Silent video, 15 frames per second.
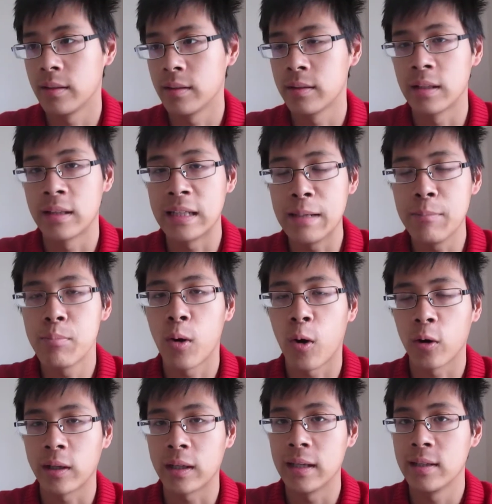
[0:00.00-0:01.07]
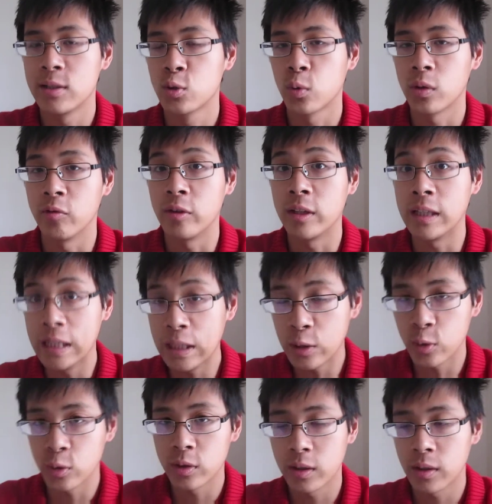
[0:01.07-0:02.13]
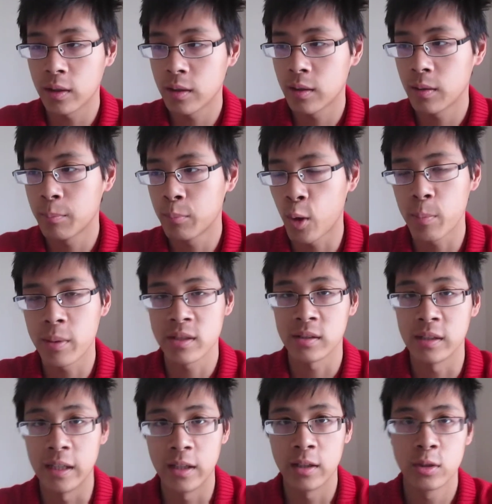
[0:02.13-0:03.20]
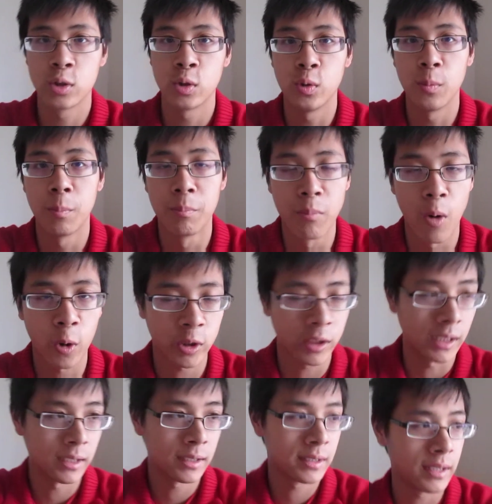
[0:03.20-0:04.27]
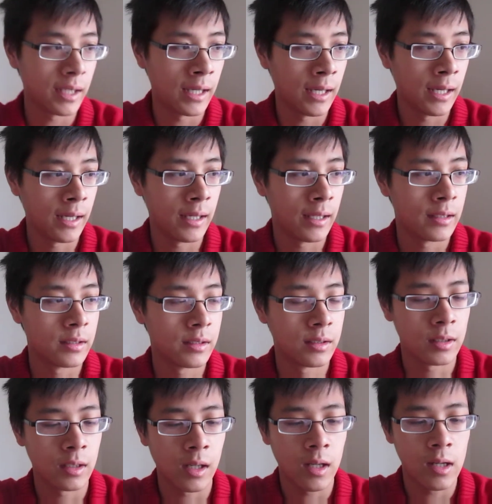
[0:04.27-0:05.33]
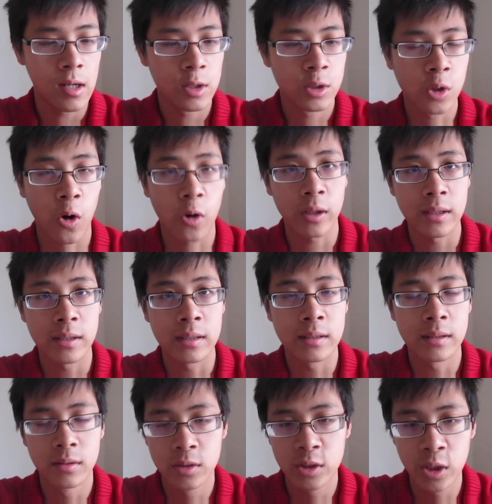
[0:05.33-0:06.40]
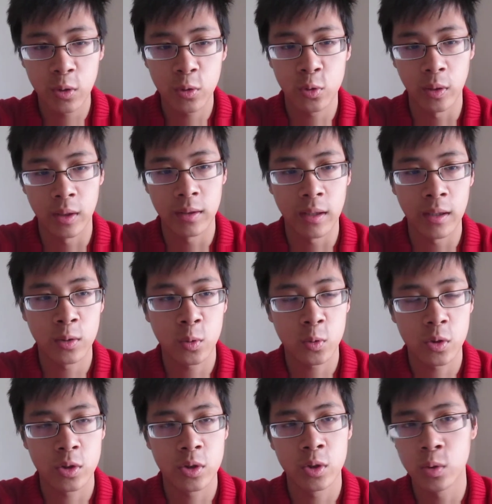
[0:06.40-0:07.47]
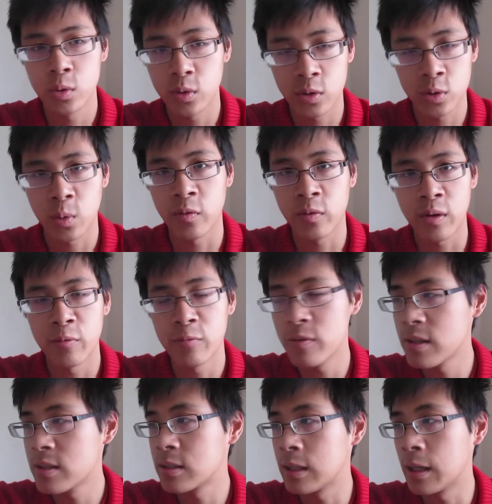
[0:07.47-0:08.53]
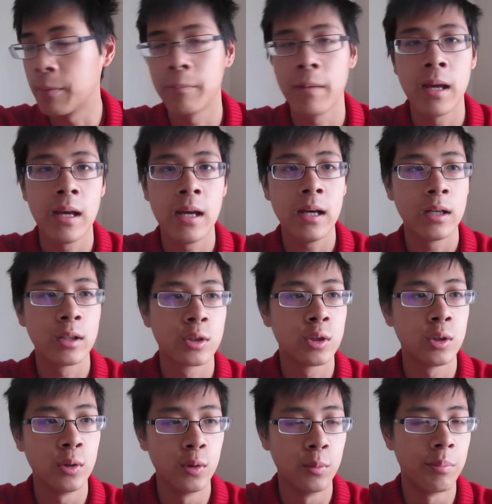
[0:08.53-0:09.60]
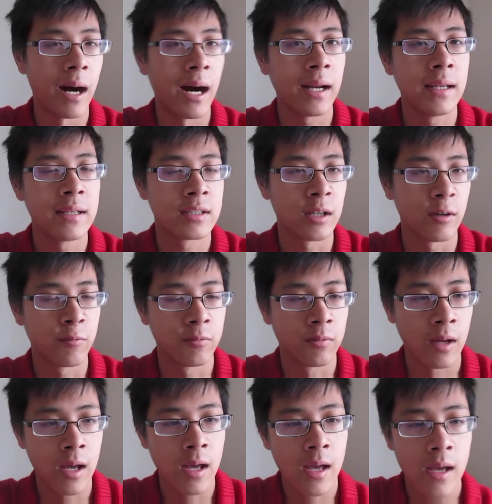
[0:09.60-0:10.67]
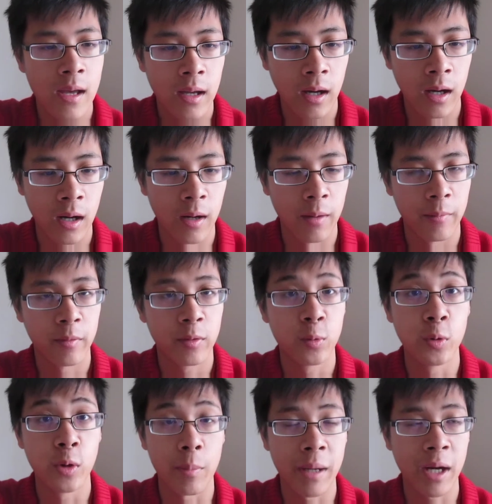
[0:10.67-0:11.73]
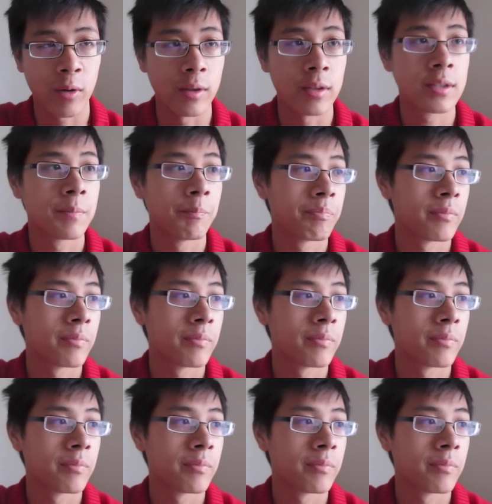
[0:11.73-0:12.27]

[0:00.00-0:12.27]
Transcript: the theme park is sort of geared purposely to market and target children in order to sort of convince them to buy this stuff through their parents.